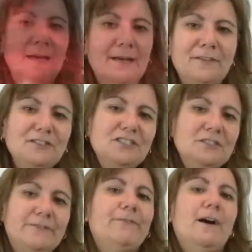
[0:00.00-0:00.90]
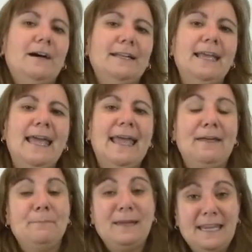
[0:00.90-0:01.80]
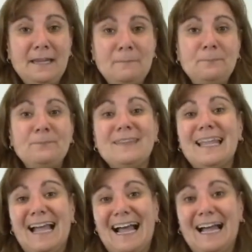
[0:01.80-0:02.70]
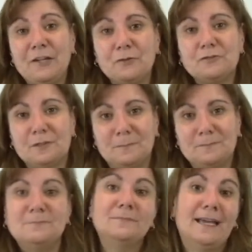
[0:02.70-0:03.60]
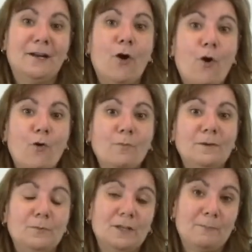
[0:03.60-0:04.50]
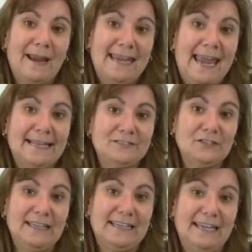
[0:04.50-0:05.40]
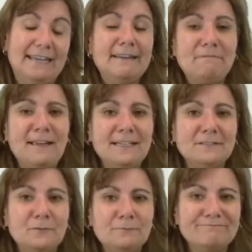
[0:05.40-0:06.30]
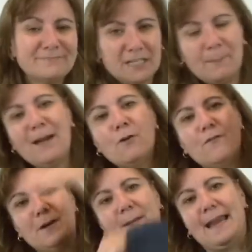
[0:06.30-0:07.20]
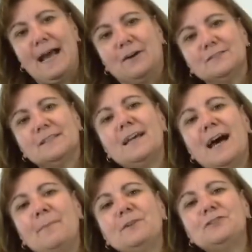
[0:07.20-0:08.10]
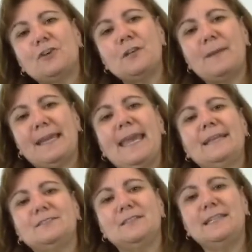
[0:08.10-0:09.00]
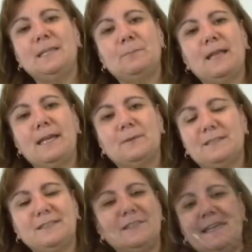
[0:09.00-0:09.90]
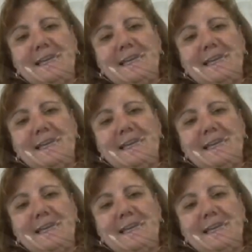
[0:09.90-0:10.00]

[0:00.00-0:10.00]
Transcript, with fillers: Uh, they're just fun. Me, I use them at home with my cat Slinky. In fact, come on over to my house. I'm going to show you my cat Slinky playing with these.